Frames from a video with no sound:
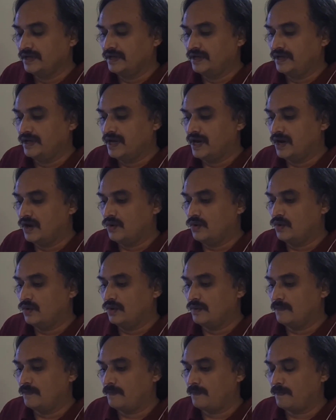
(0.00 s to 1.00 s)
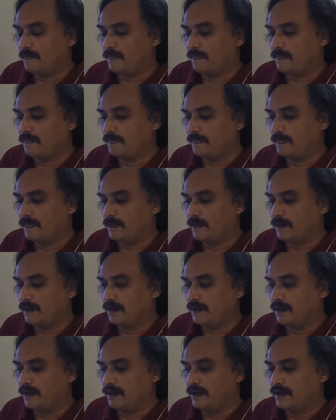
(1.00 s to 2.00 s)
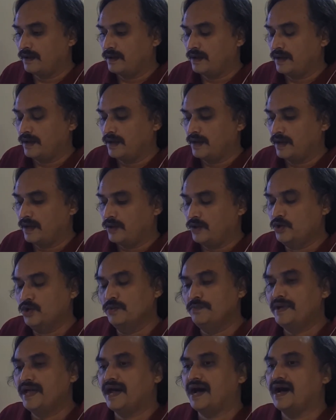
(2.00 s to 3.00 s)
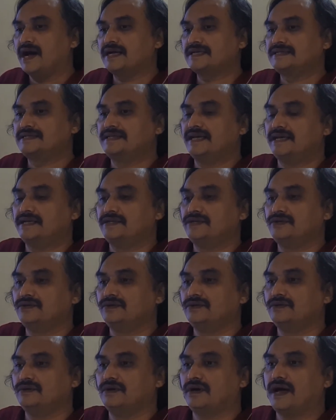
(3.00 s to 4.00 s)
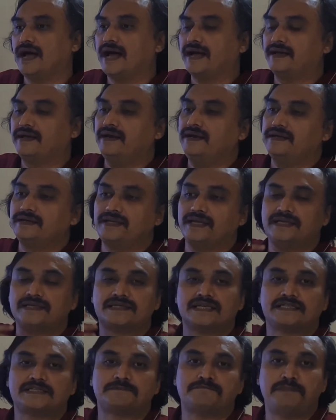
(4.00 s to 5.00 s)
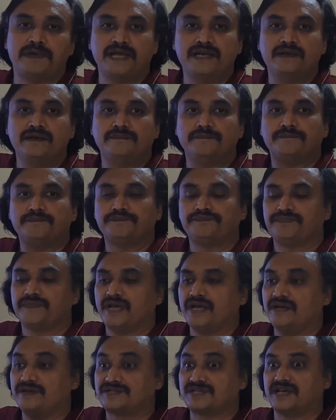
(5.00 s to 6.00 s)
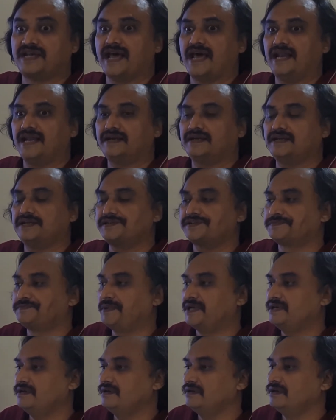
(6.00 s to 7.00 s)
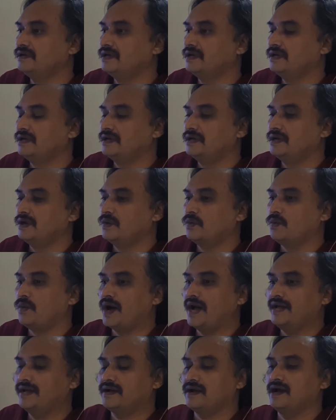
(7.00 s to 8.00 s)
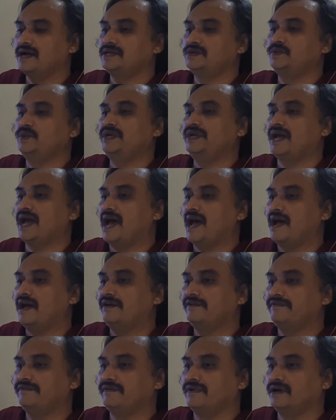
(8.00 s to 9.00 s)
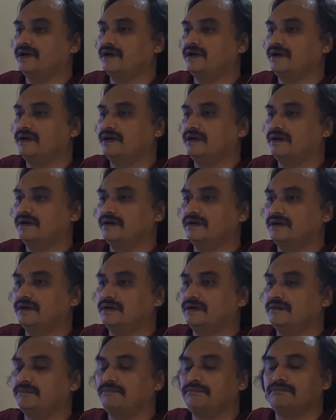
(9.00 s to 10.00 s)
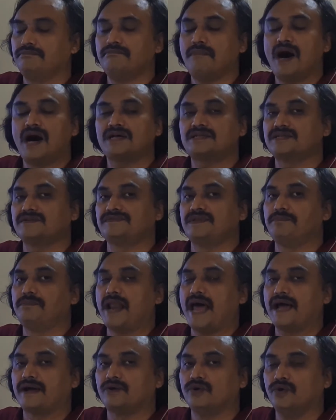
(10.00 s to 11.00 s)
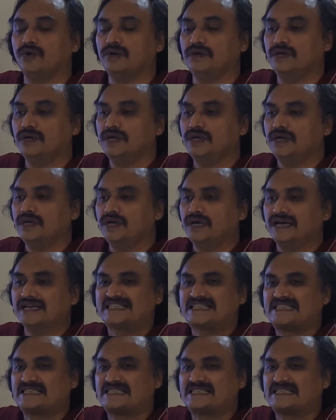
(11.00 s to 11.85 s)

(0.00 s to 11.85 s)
Now, you may ask that, agreed, there is a spin and it's a galactic spin. Why can't we have a mass of the black hole, a